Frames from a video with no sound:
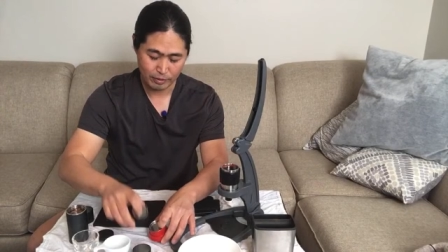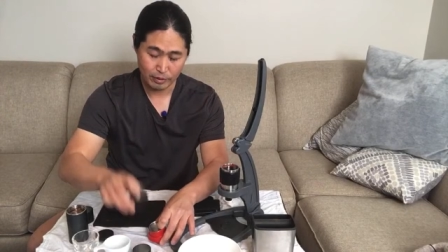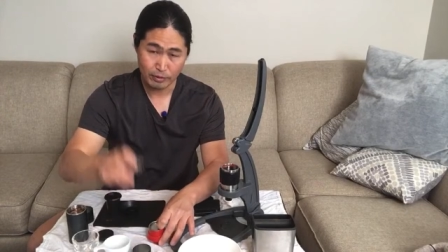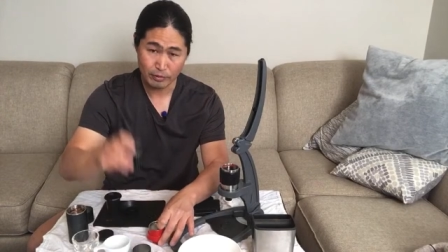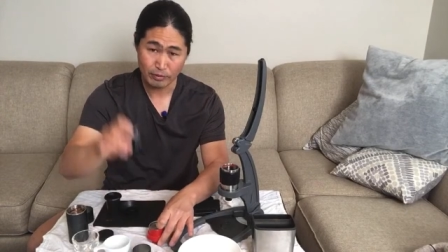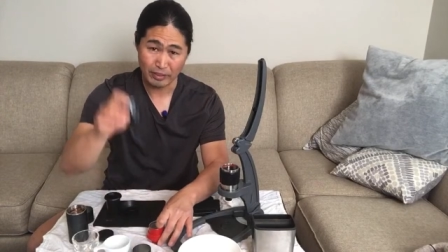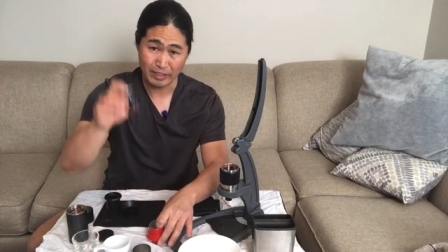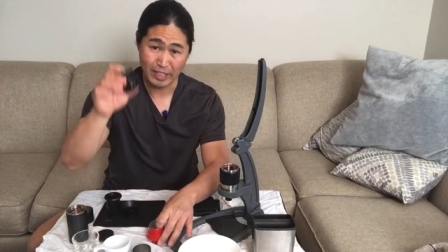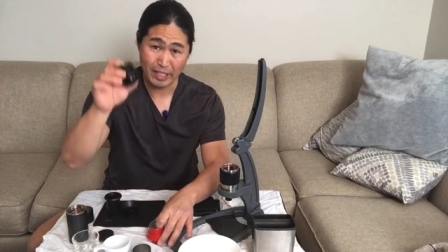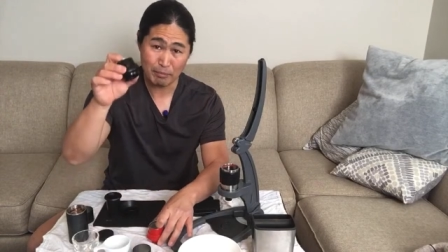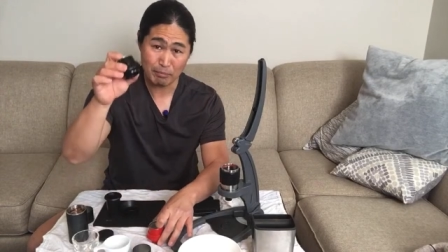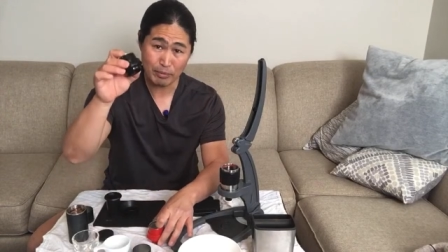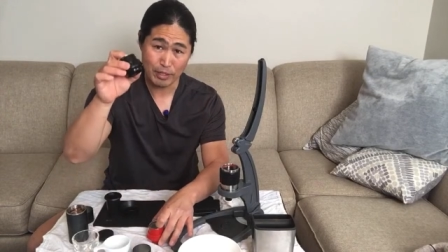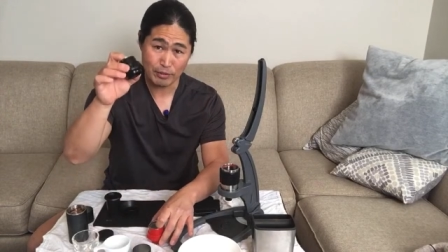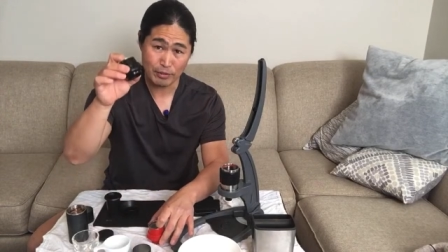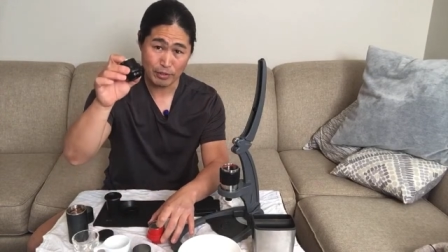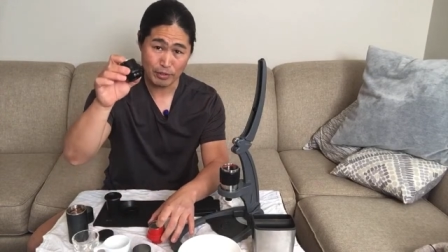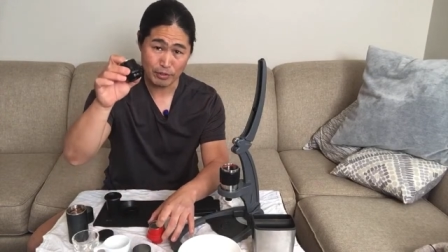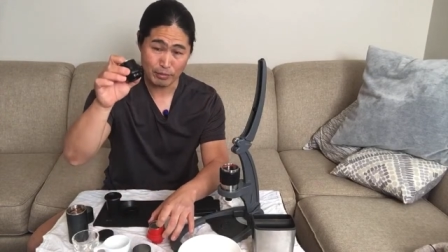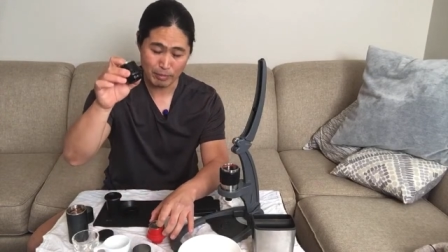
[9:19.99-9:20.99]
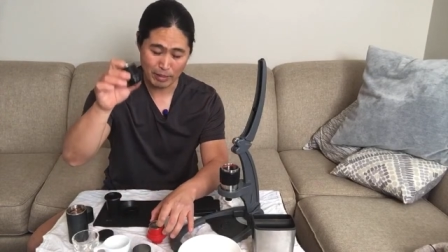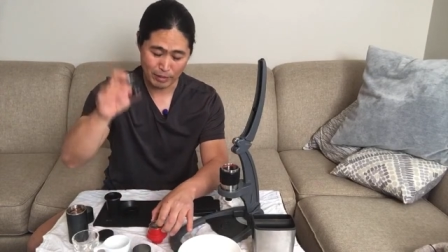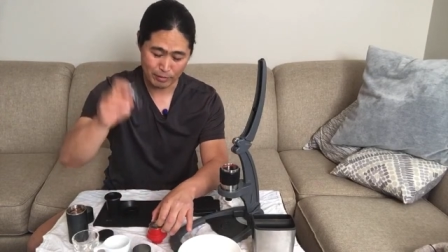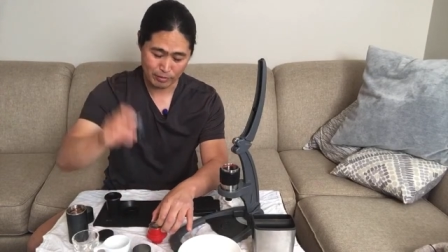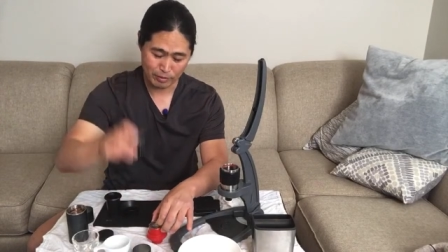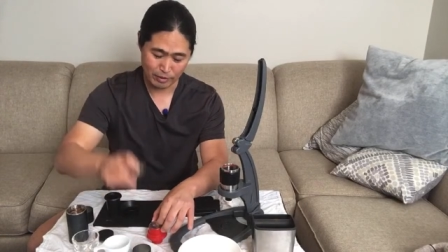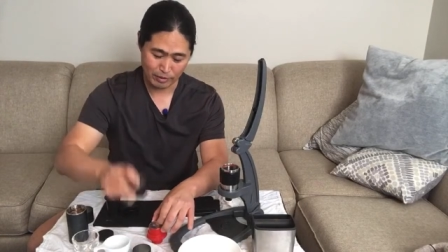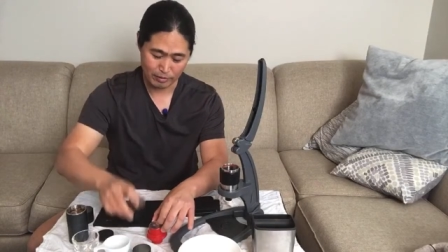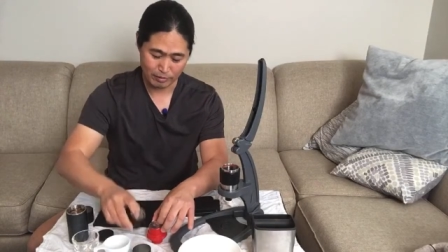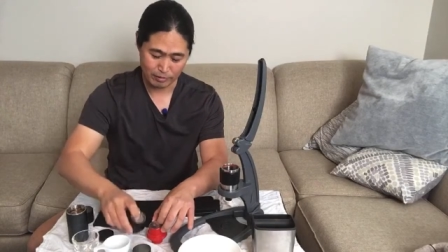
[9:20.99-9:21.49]
So non-pressurized
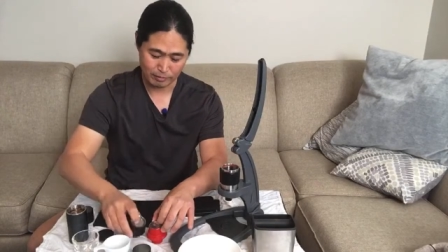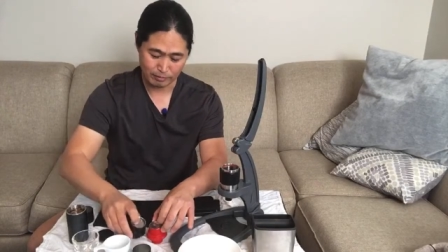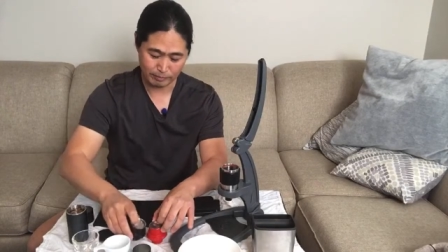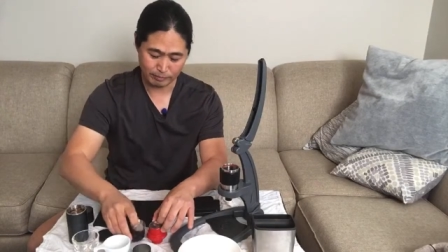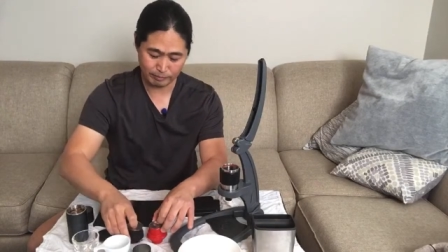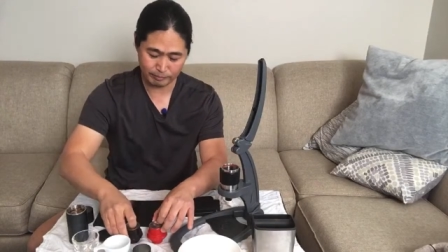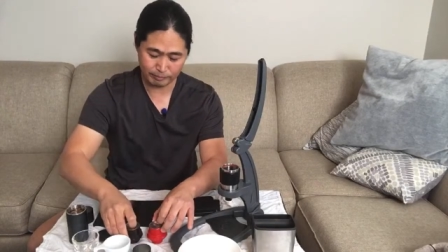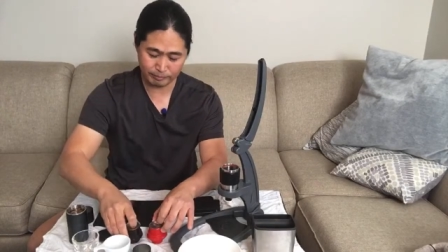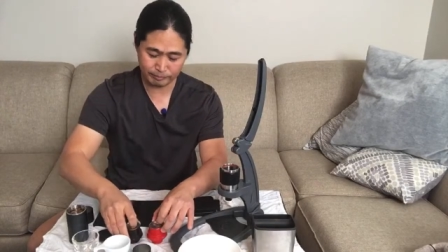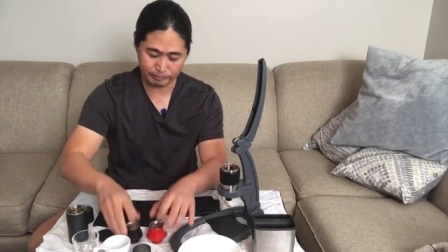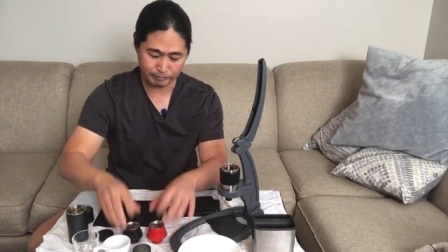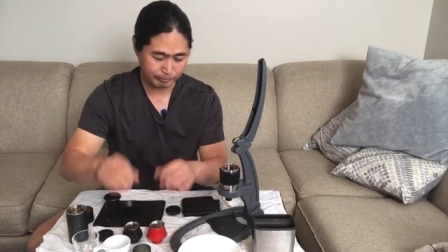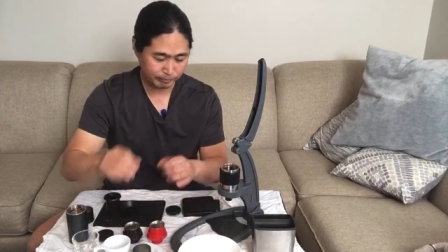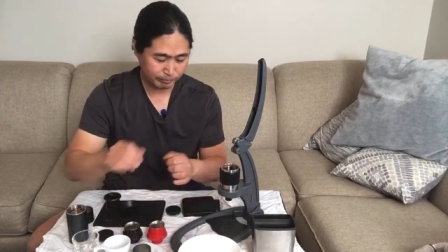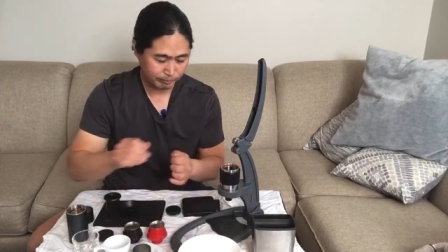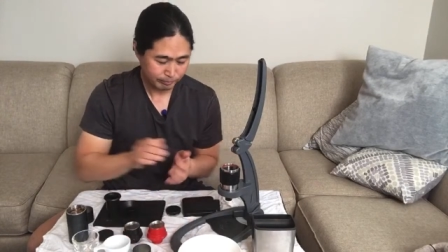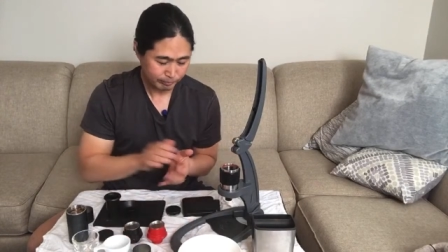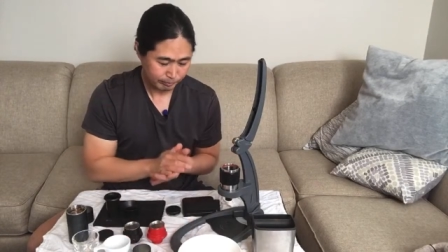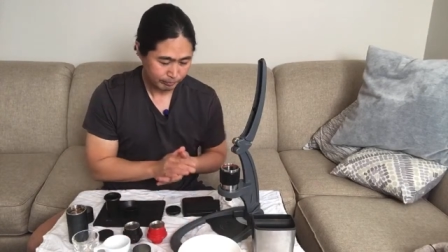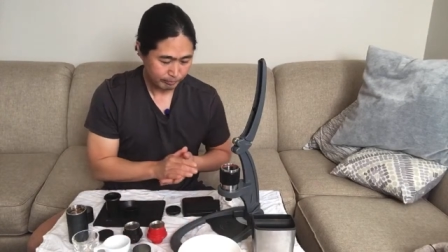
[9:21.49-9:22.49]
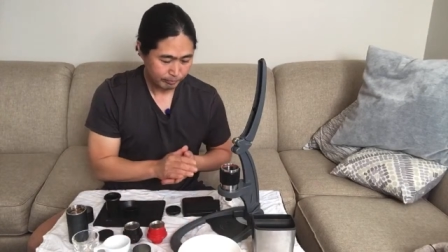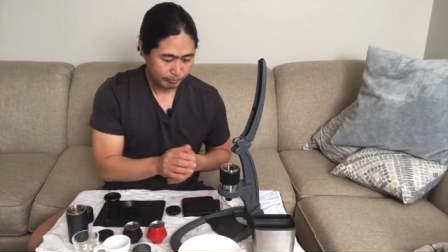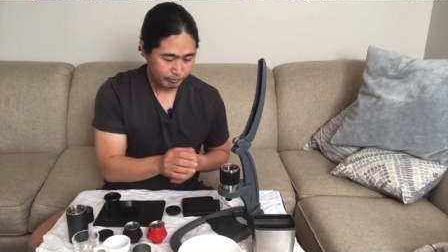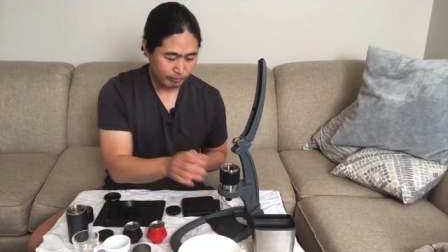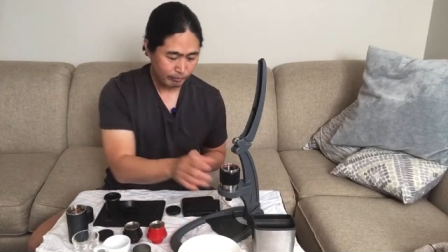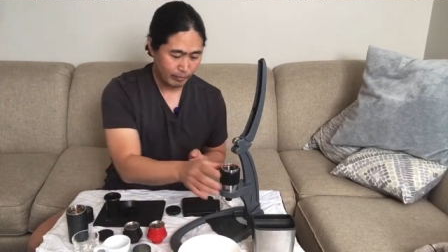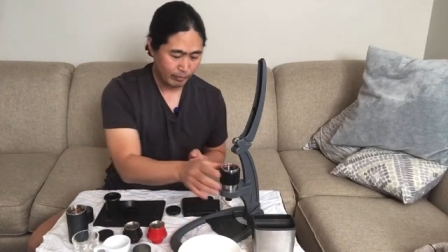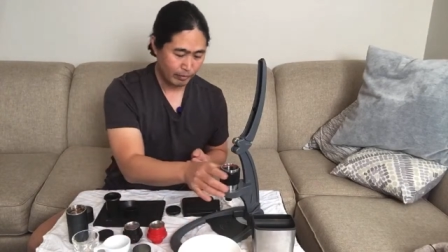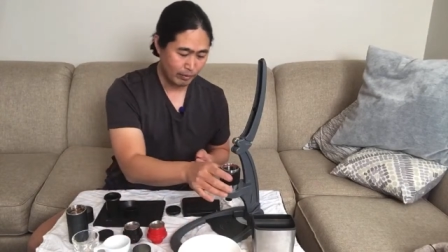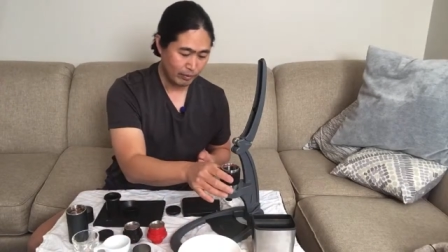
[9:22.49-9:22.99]
baskets.
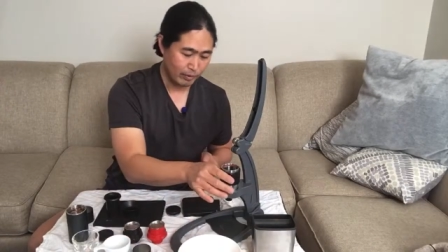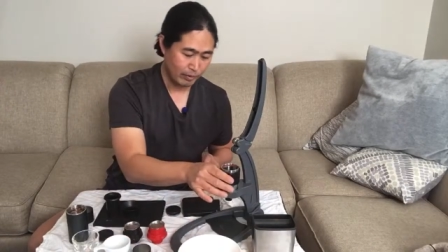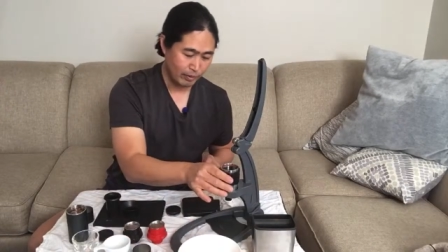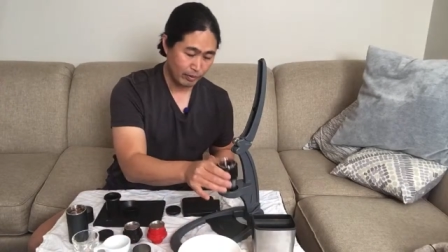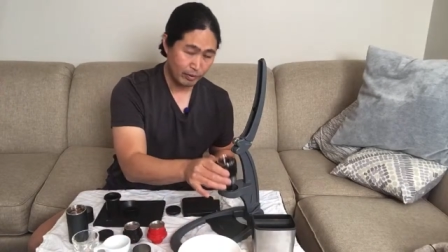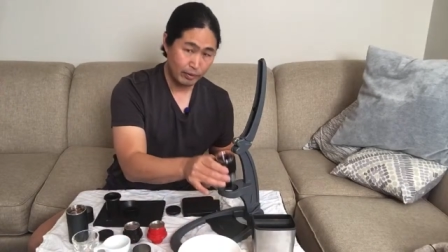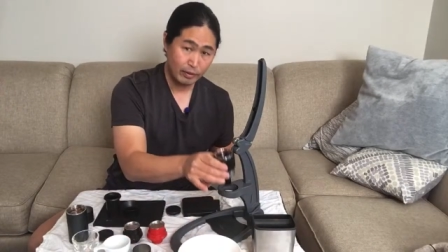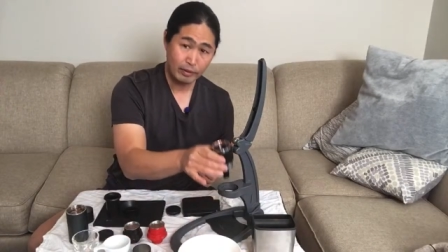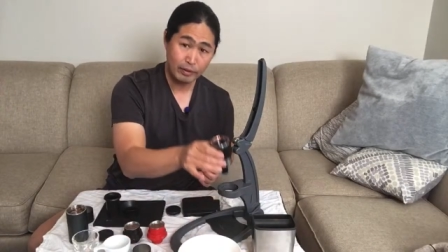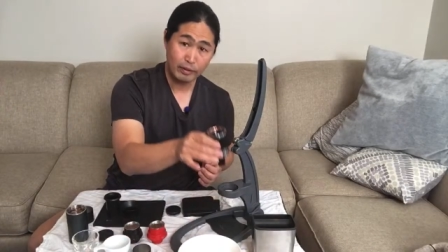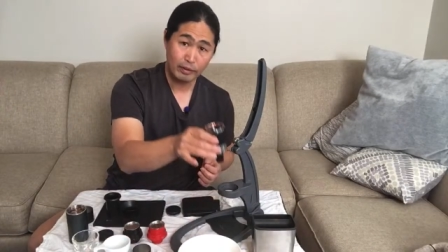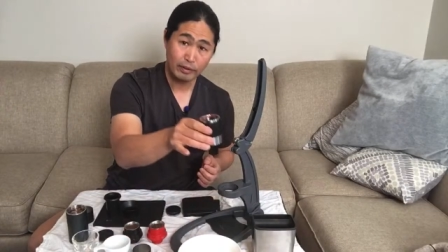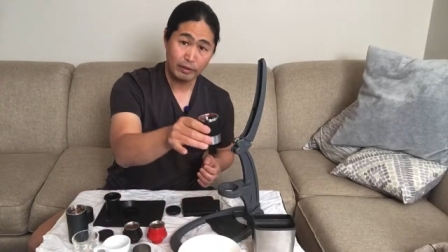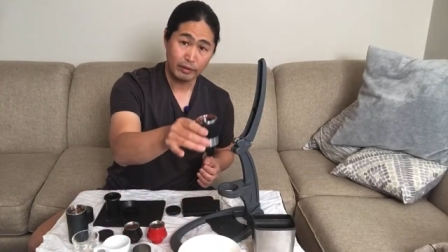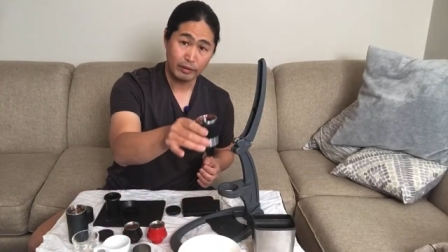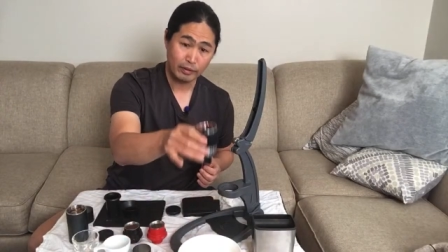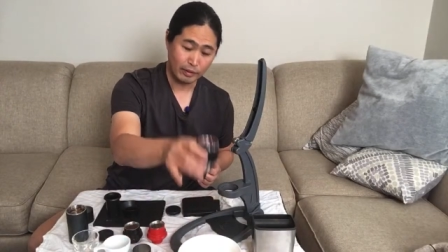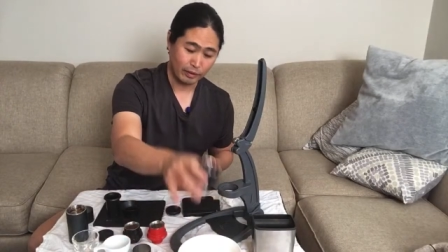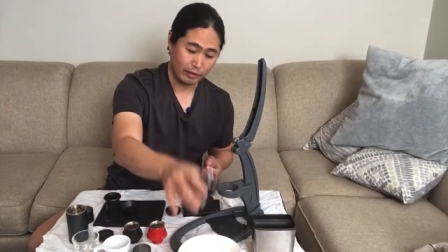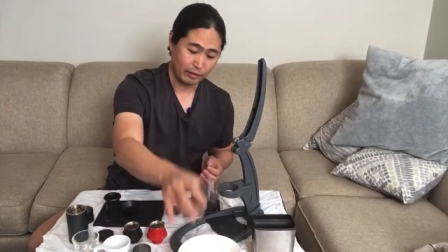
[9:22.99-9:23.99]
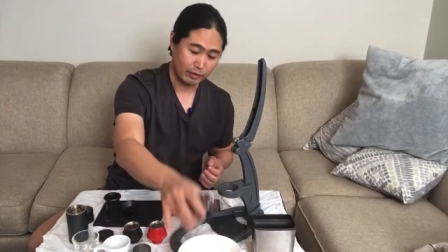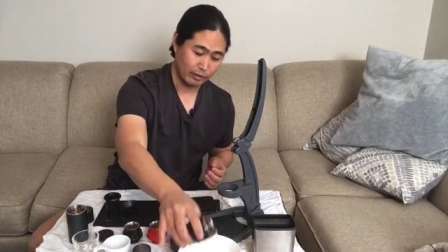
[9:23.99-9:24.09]
Got